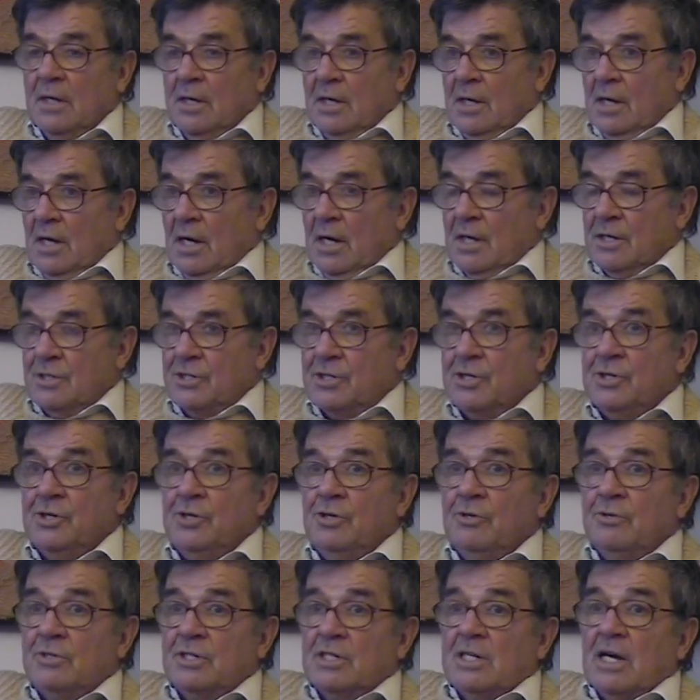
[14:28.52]
as the
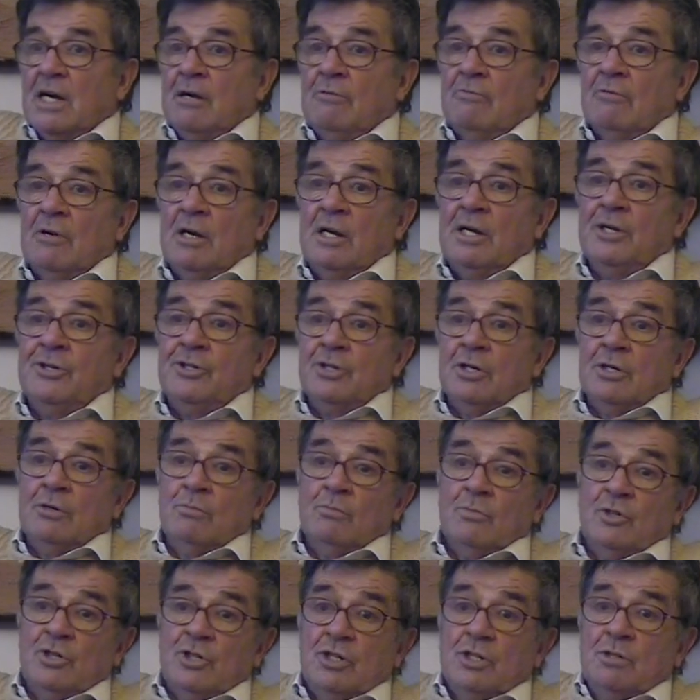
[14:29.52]
new state religion,
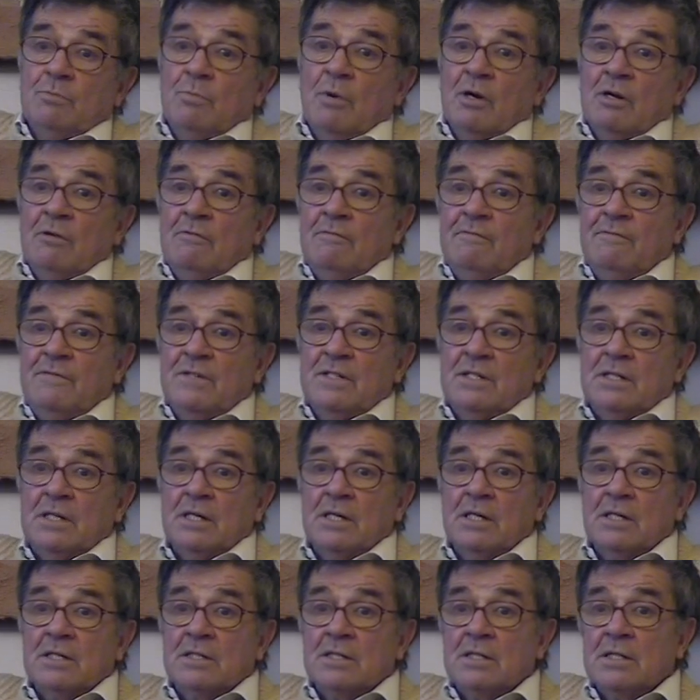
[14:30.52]
which is modern
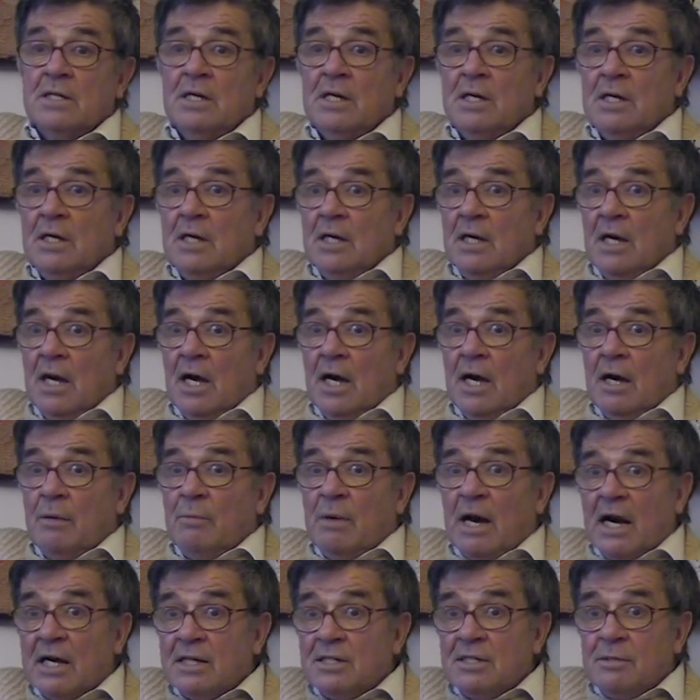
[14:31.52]
physics,
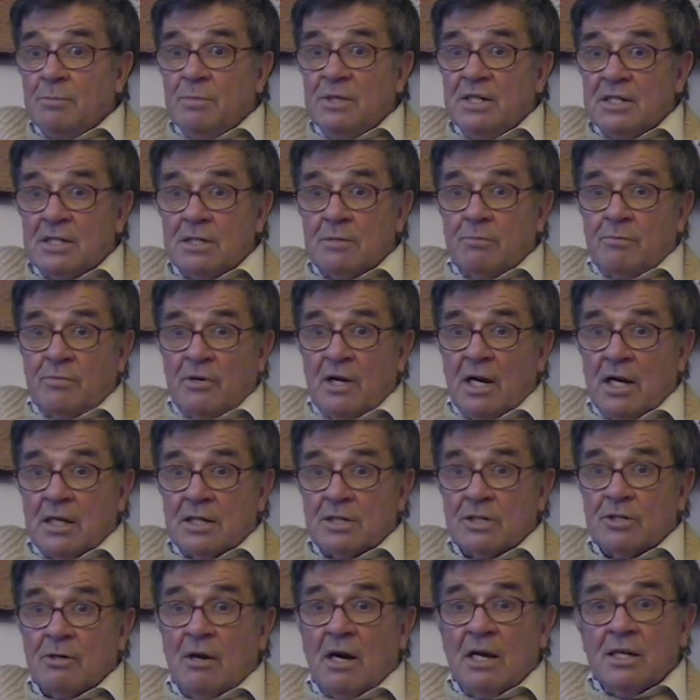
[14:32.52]
had to be suppressed.
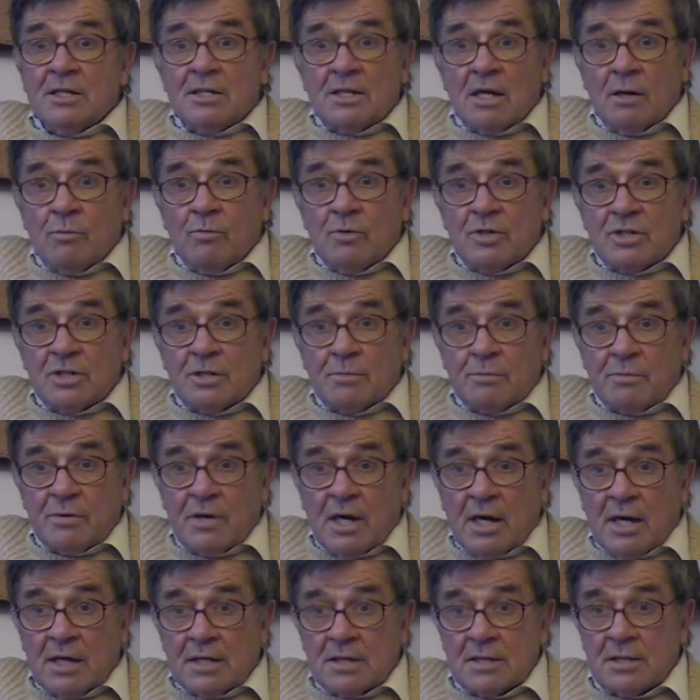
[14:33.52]
So Einstein was
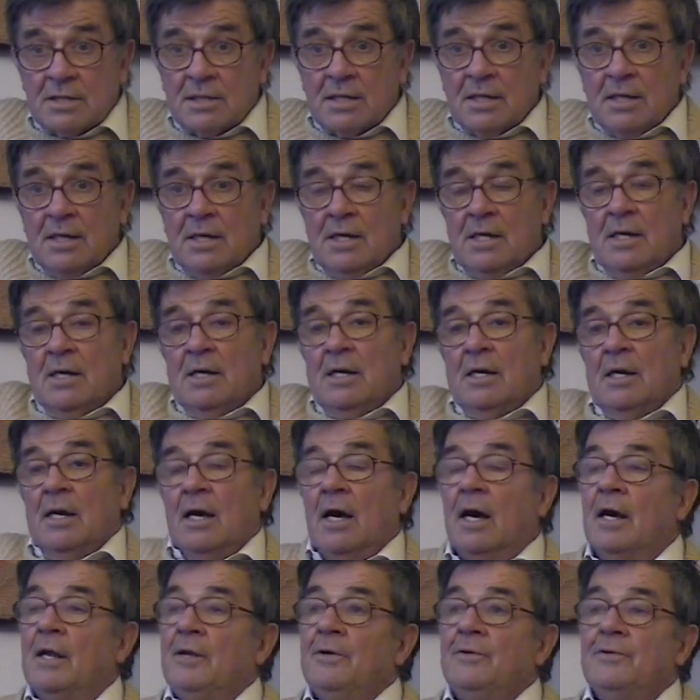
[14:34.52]
suppressed.
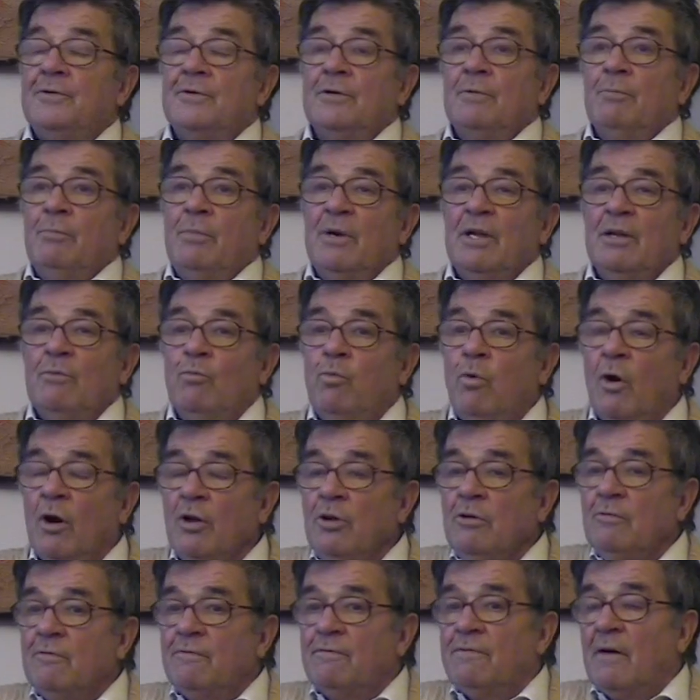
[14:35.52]
But what
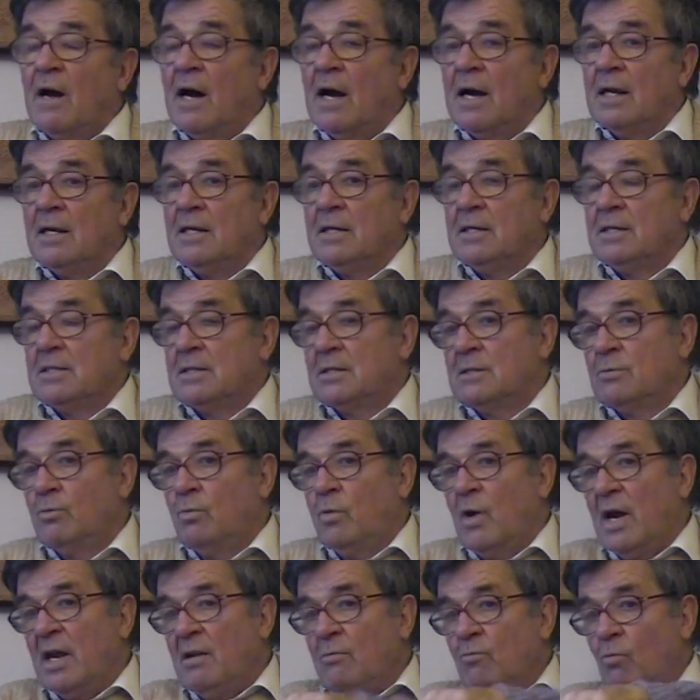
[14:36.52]
you find is
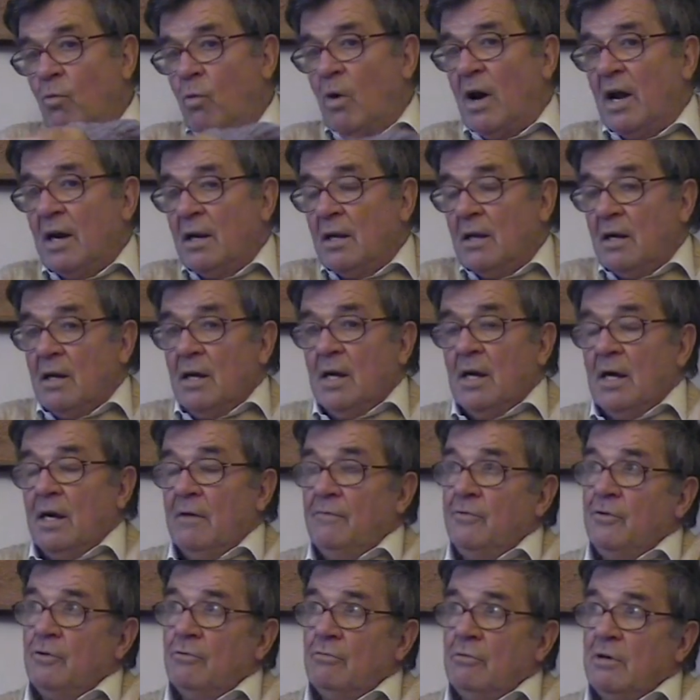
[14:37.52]

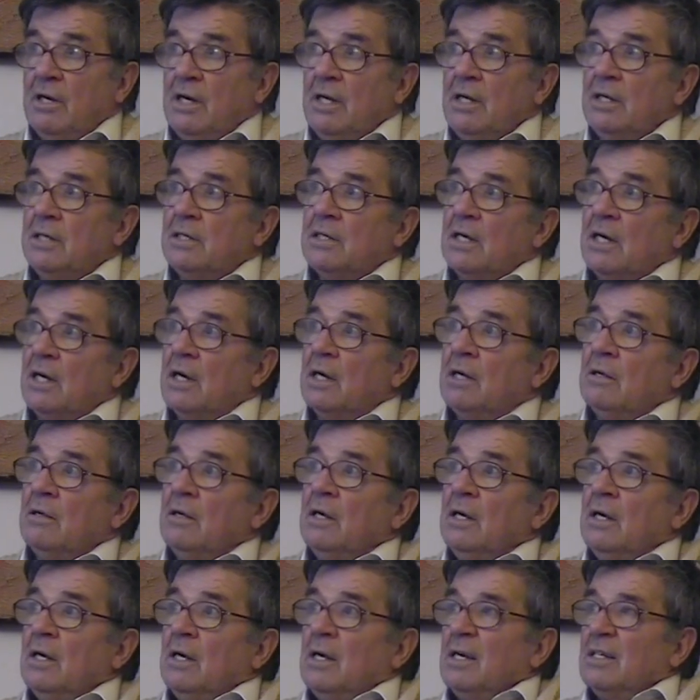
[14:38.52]
if you read
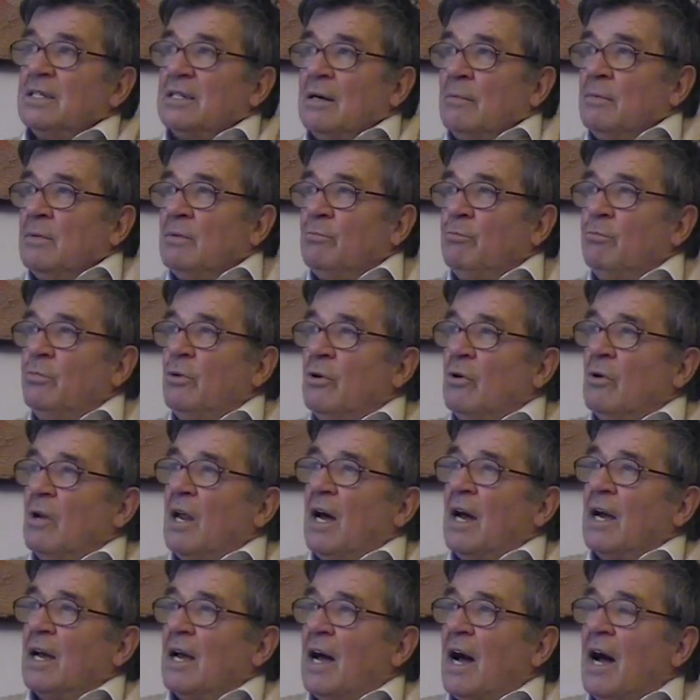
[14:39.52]
something book
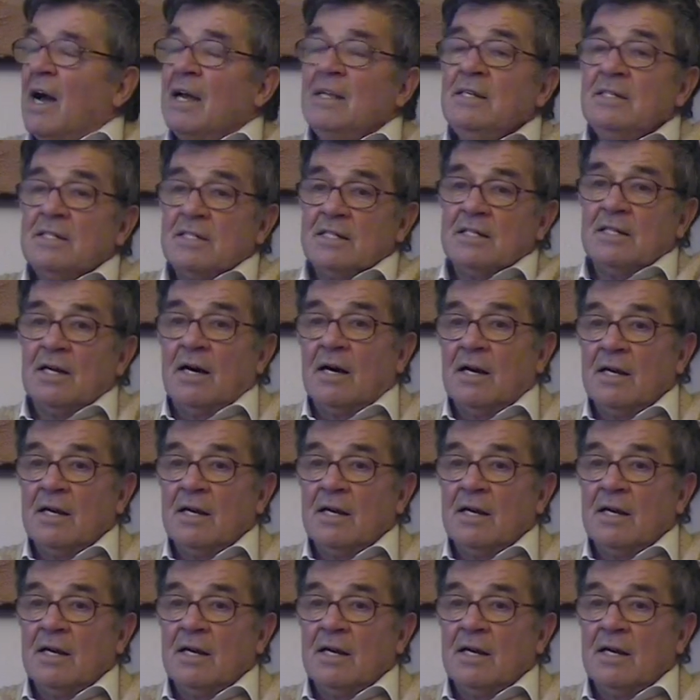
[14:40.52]
like Einstein,